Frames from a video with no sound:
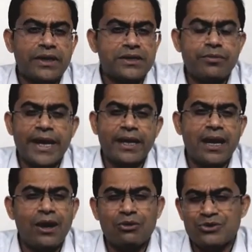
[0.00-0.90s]
whether it's buying a
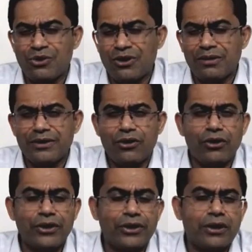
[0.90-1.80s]
house or
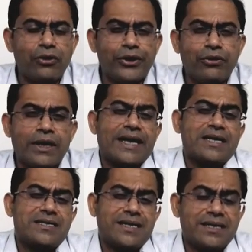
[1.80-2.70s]
a
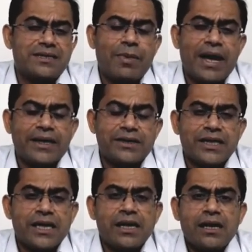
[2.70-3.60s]
kid's
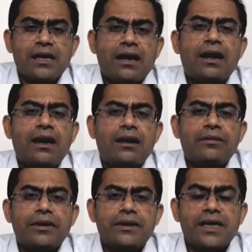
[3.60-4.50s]
marriage.
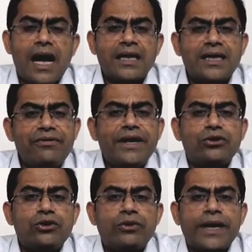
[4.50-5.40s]
The other way
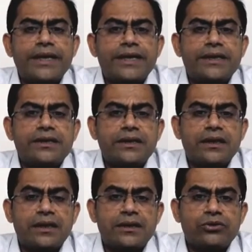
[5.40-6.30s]
to look at it,
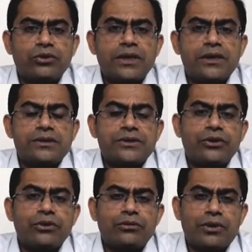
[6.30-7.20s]
Sonal, is
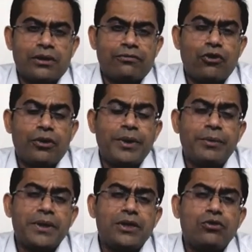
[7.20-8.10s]
for
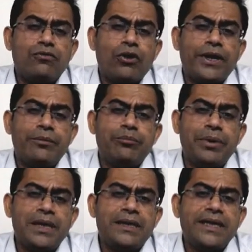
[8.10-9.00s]
people who've already
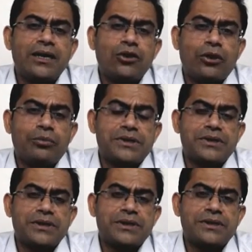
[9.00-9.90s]
built their
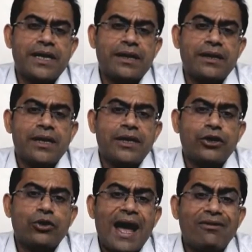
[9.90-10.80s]
corpuses and
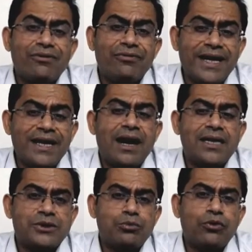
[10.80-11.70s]
have a very
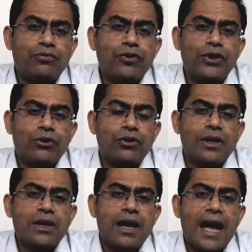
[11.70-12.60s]
large portfolio.
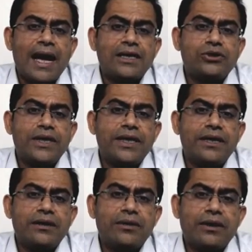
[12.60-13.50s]

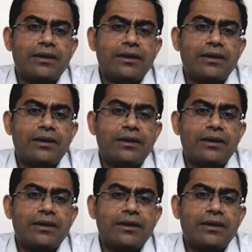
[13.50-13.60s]
Actually,